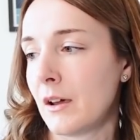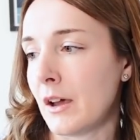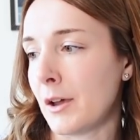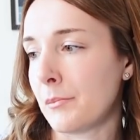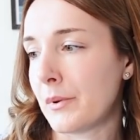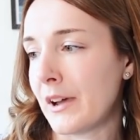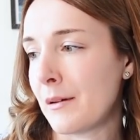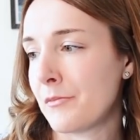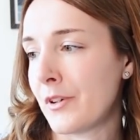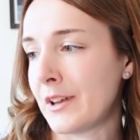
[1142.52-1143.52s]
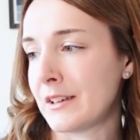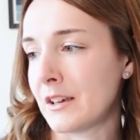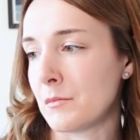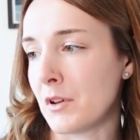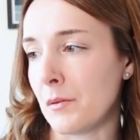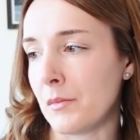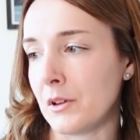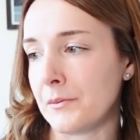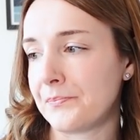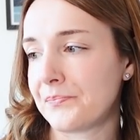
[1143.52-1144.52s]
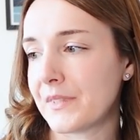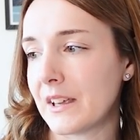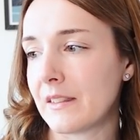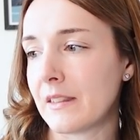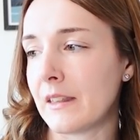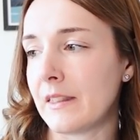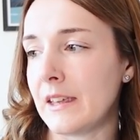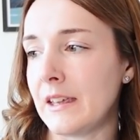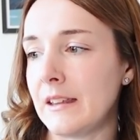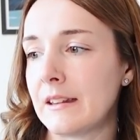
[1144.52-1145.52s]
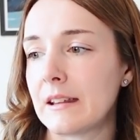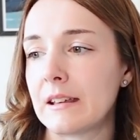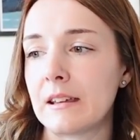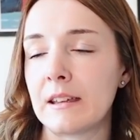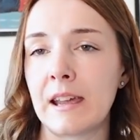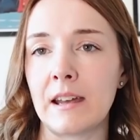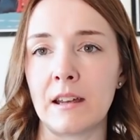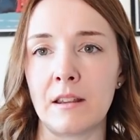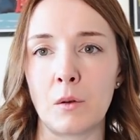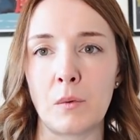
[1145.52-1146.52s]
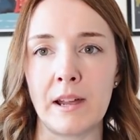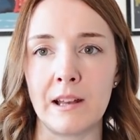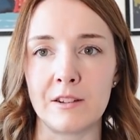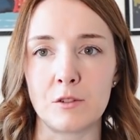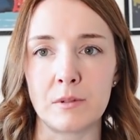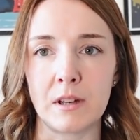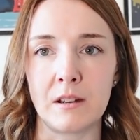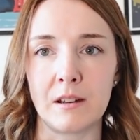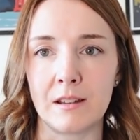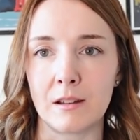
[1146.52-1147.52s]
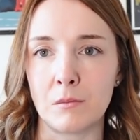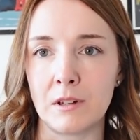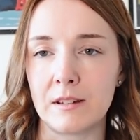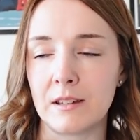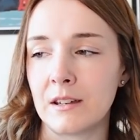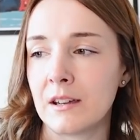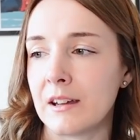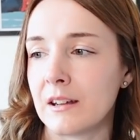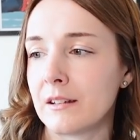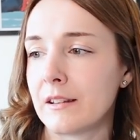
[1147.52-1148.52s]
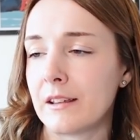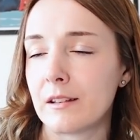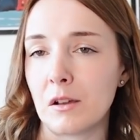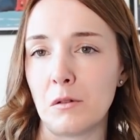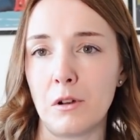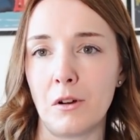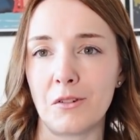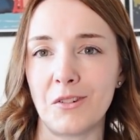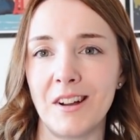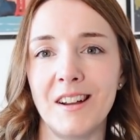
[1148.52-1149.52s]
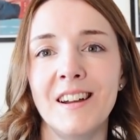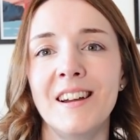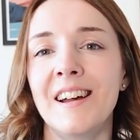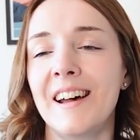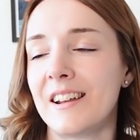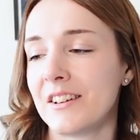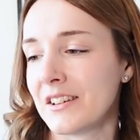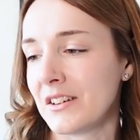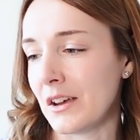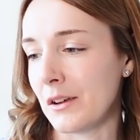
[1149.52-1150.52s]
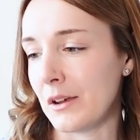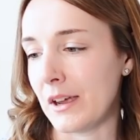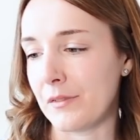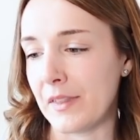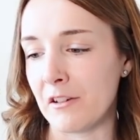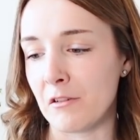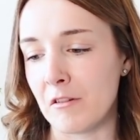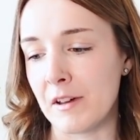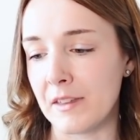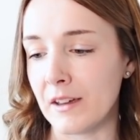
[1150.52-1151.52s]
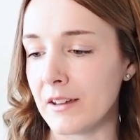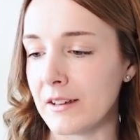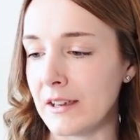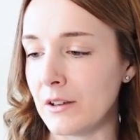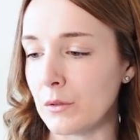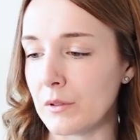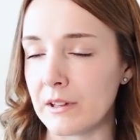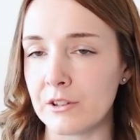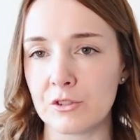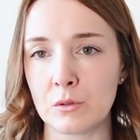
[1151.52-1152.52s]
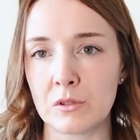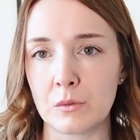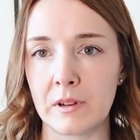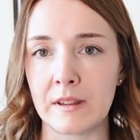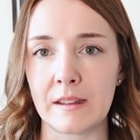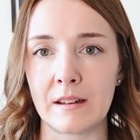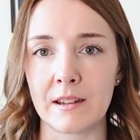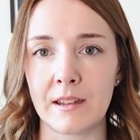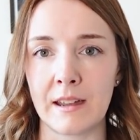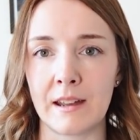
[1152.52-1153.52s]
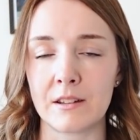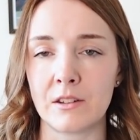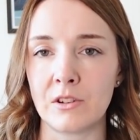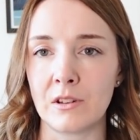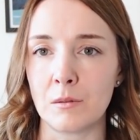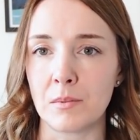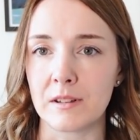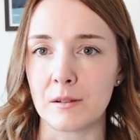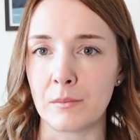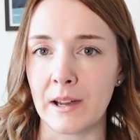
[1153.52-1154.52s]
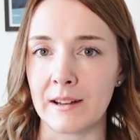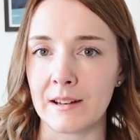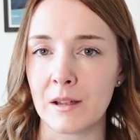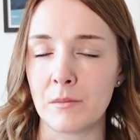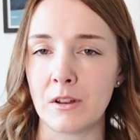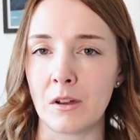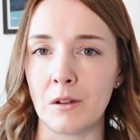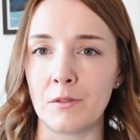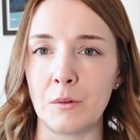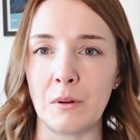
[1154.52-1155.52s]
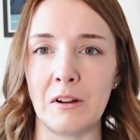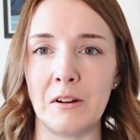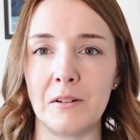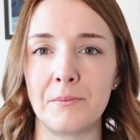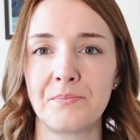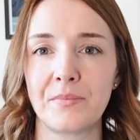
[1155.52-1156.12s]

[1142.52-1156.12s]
But I am finding at the moment that these getting in the way a little bit as I'm knitting, and they're so long, and I don't know if there are other needles, like shorter ones, that I can get to do the button band. Let me know if you are